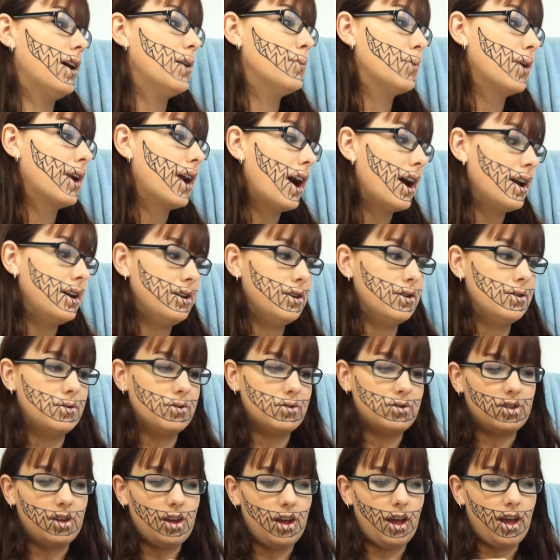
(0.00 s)
And what I
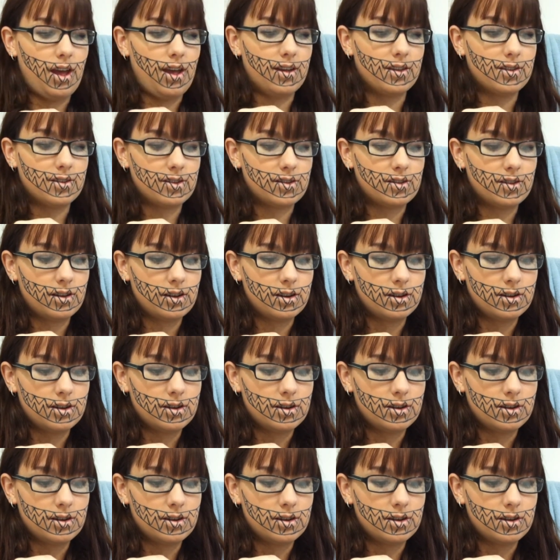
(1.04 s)
use is